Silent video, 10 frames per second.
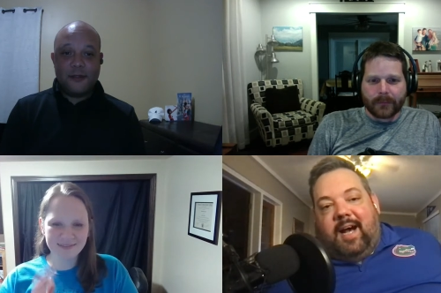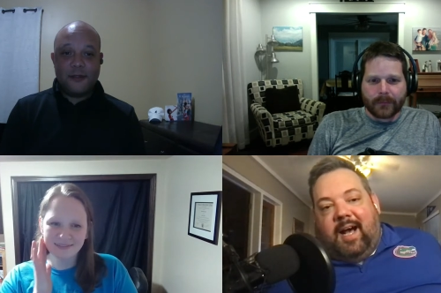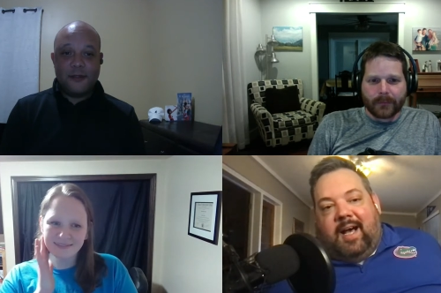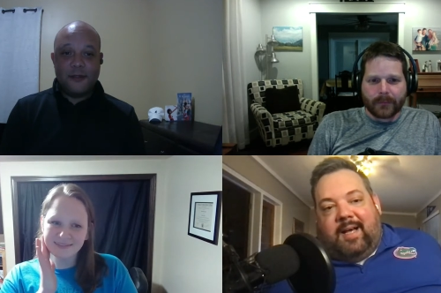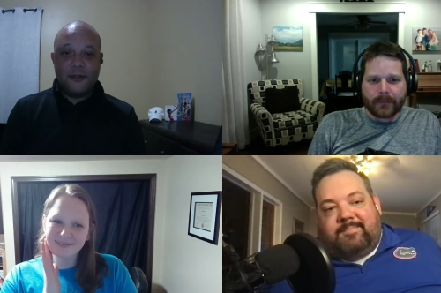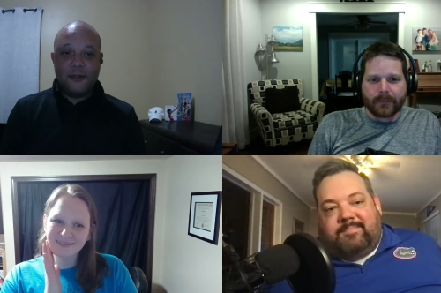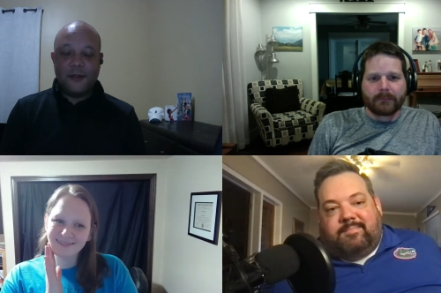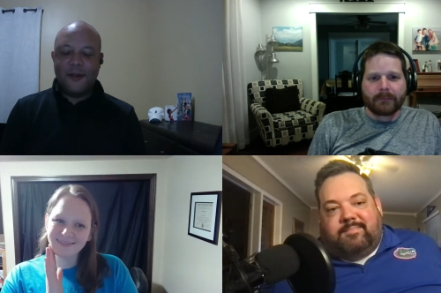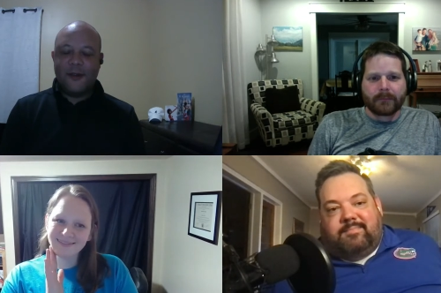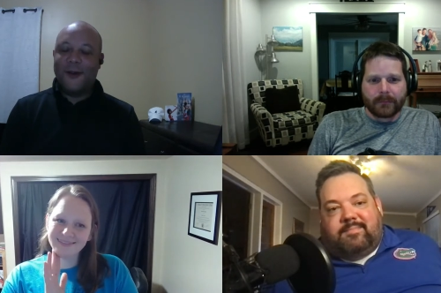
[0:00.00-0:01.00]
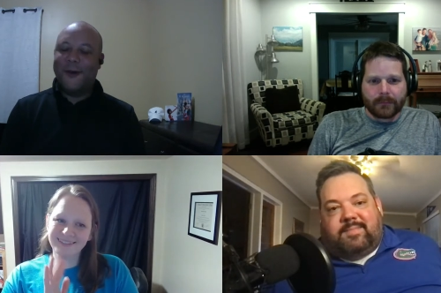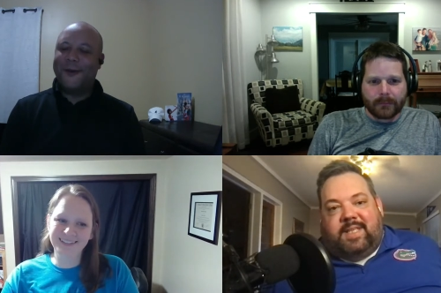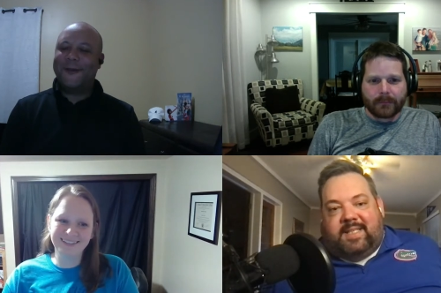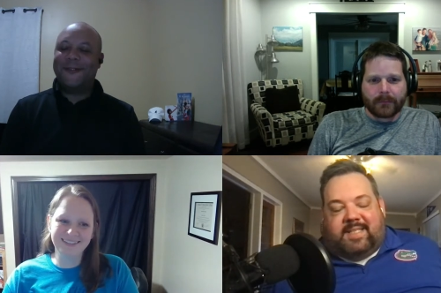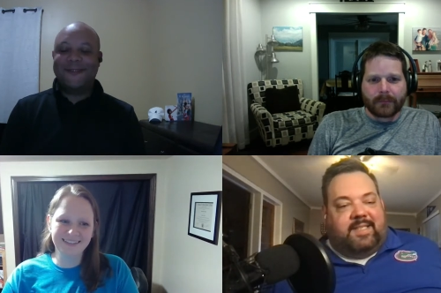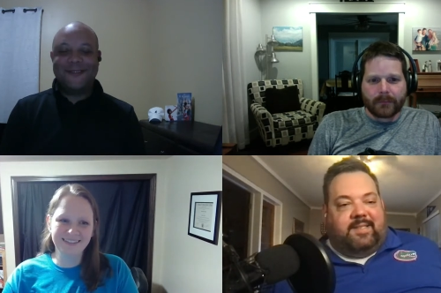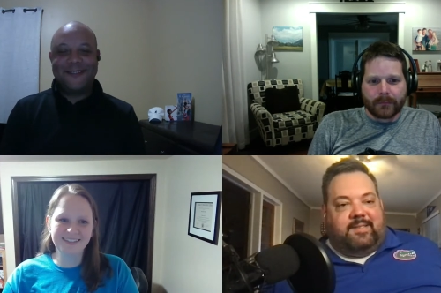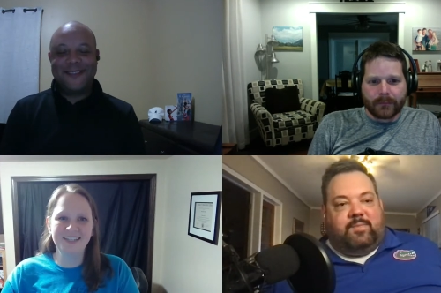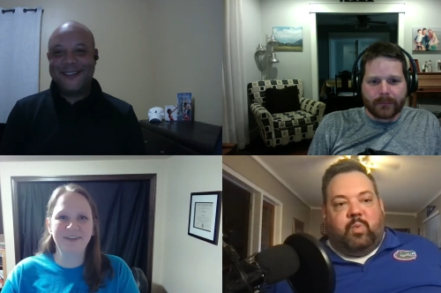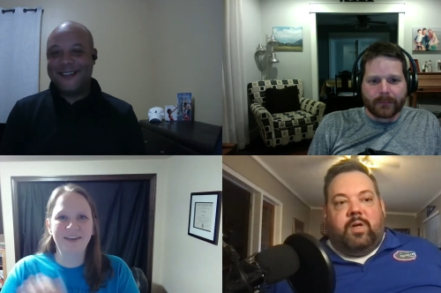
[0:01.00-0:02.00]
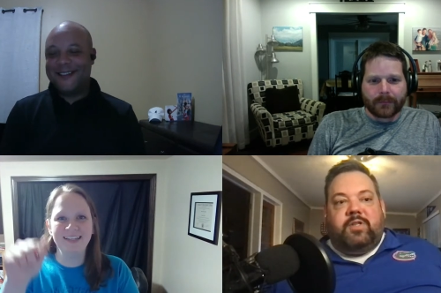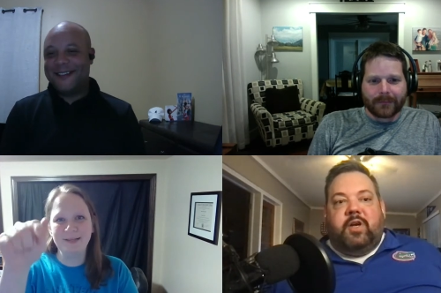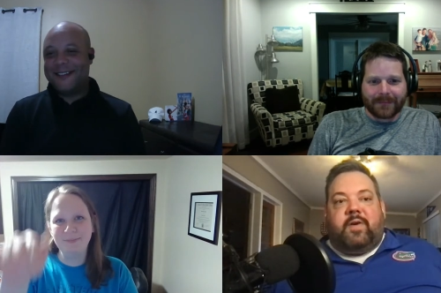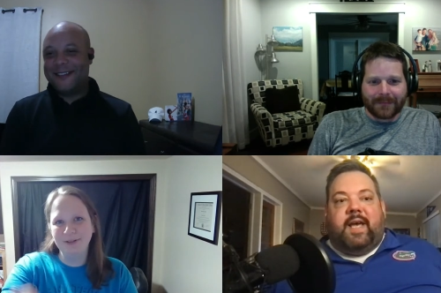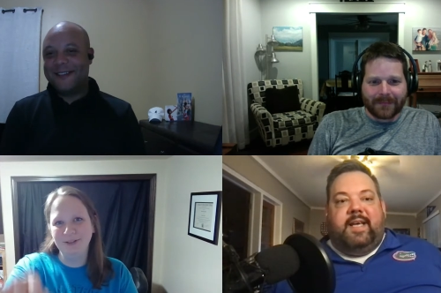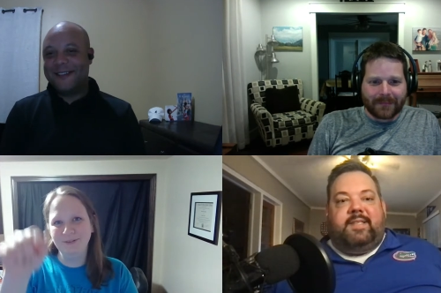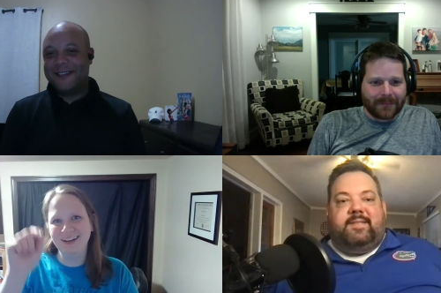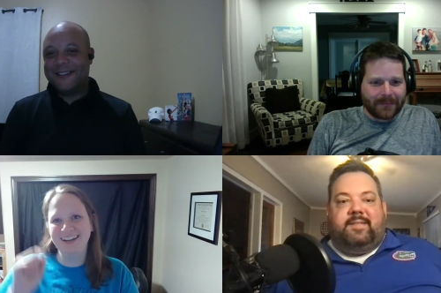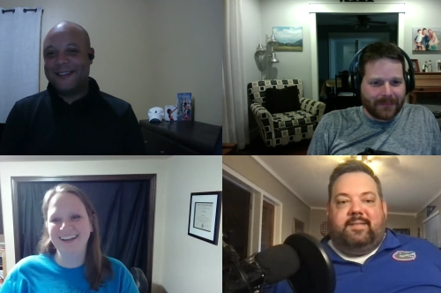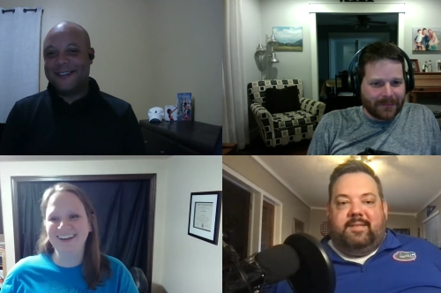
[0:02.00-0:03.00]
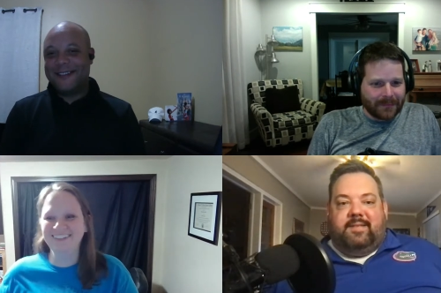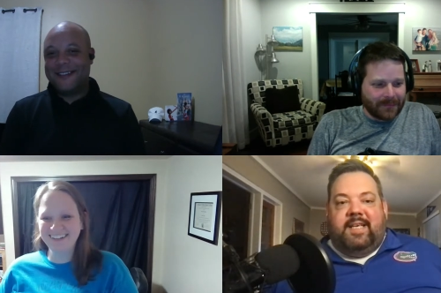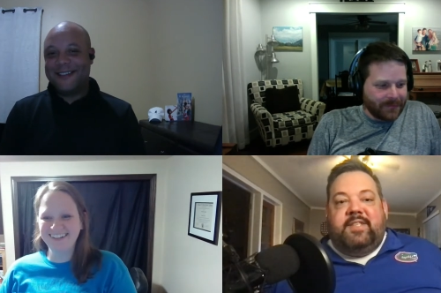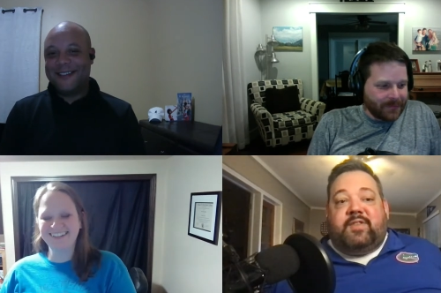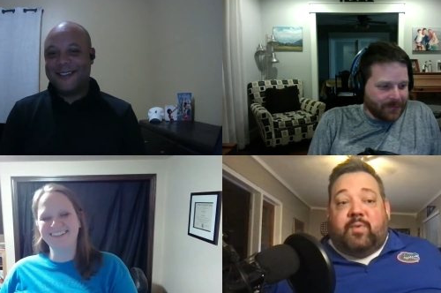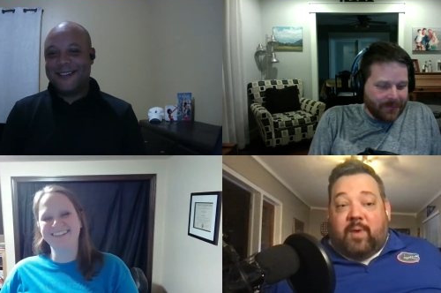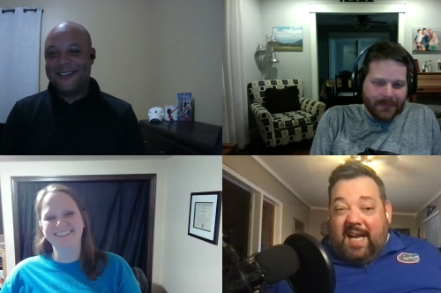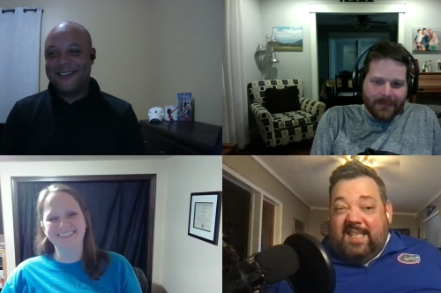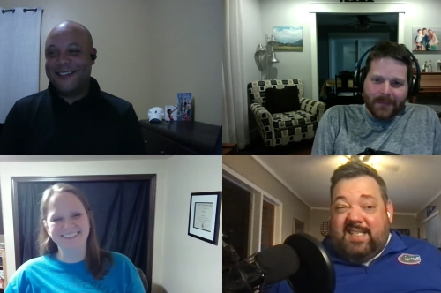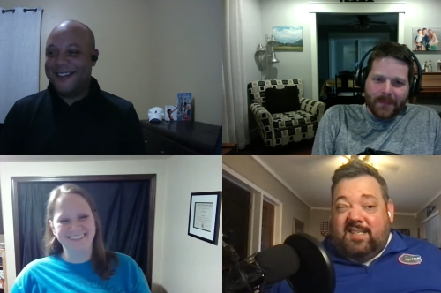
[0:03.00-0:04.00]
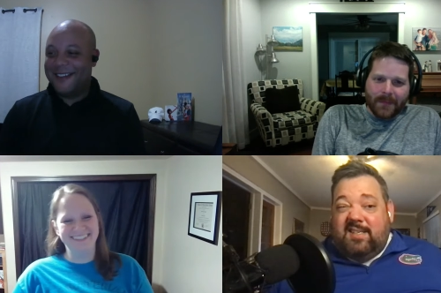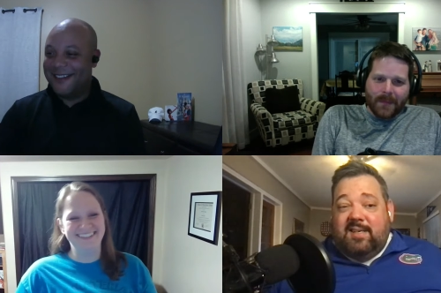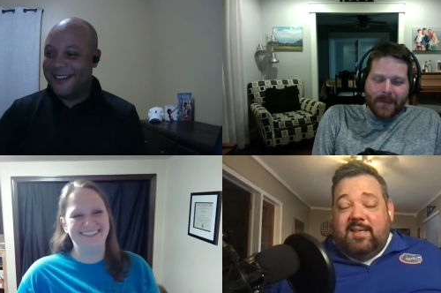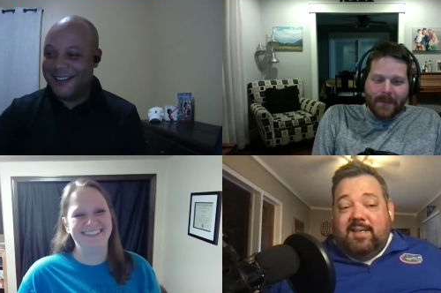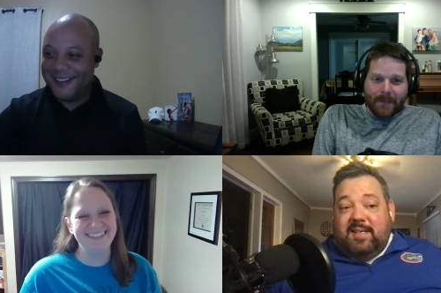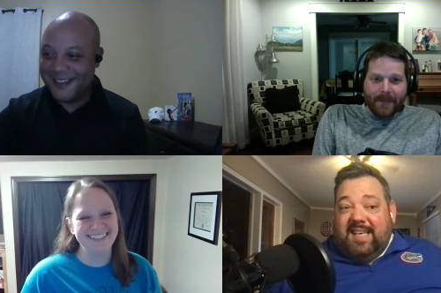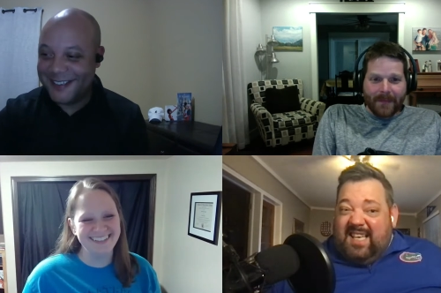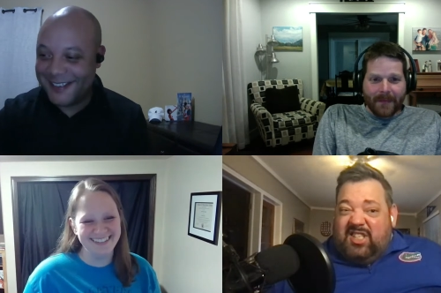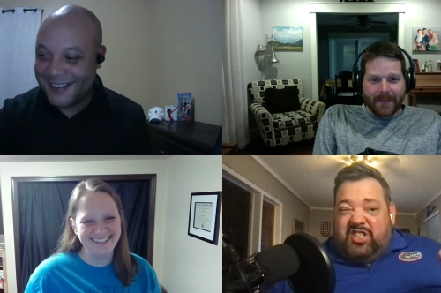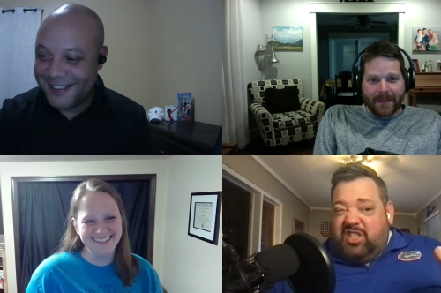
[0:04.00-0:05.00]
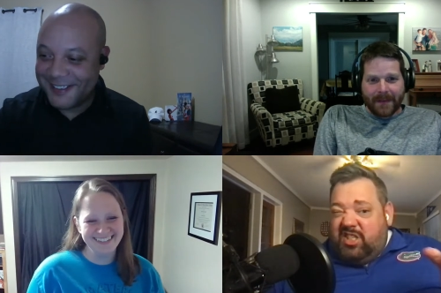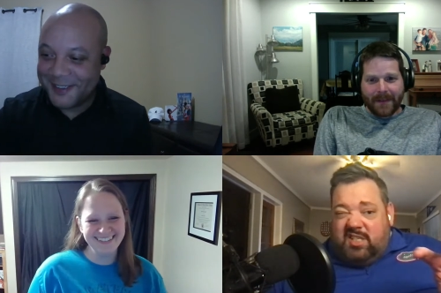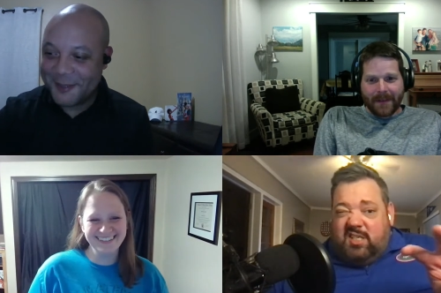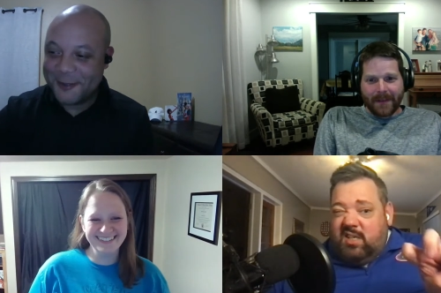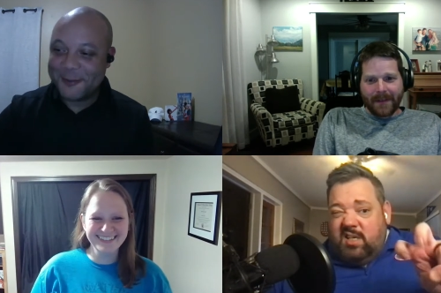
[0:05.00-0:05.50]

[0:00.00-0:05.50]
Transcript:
Speaker 1: Um, oh. Listen, Same World Showcase right is great, ish.